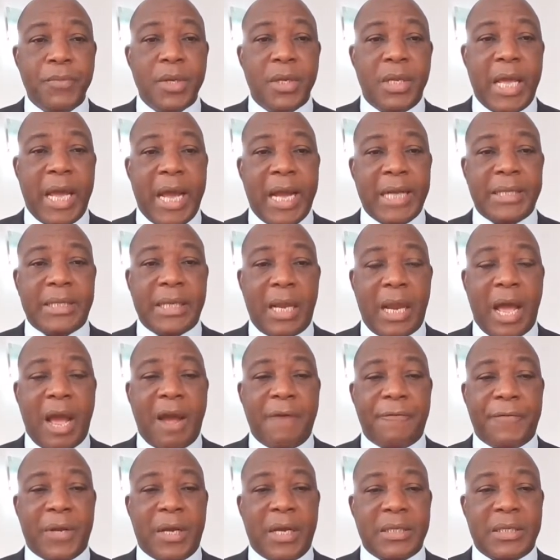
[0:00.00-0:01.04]
The Airtel
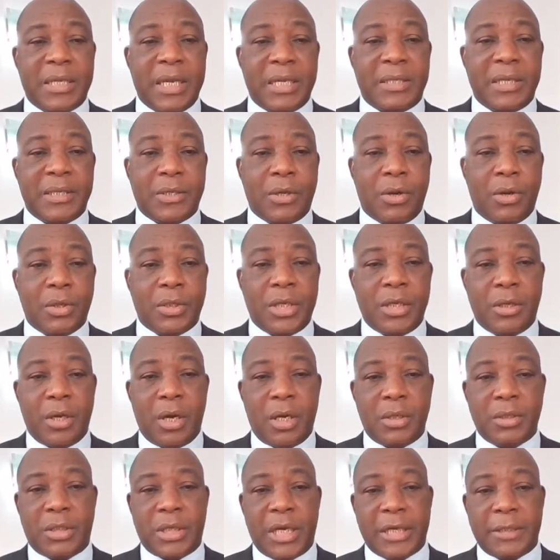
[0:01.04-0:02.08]
Africa says it's gotten
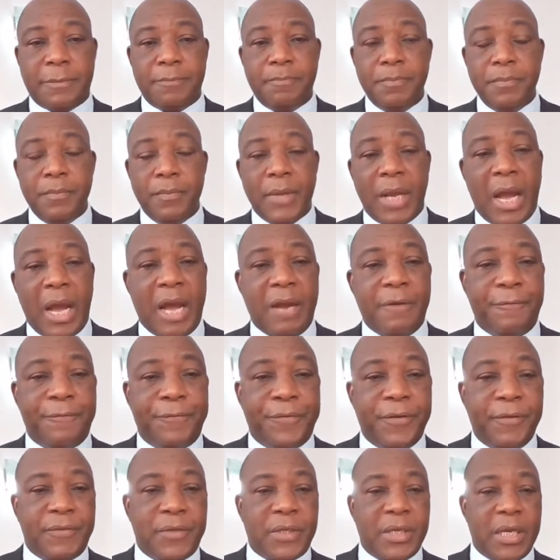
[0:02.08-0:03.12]

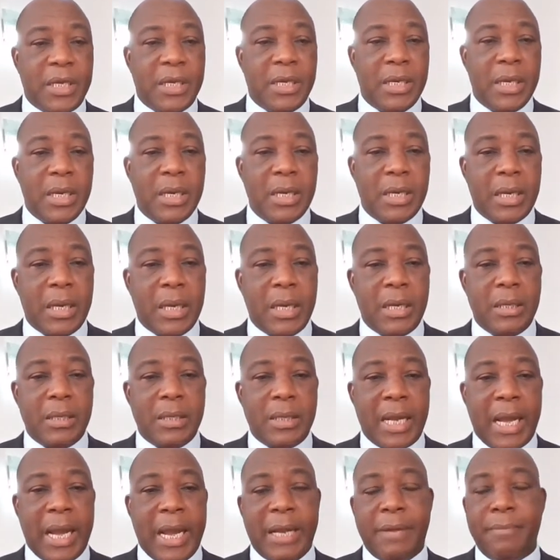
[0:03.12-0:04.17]

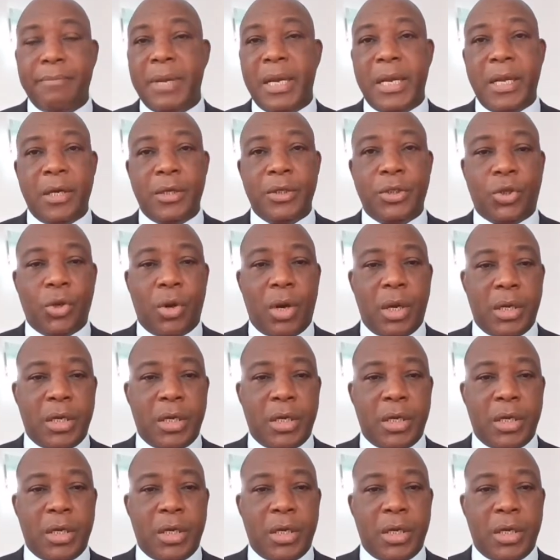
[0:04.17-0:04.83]
$159 million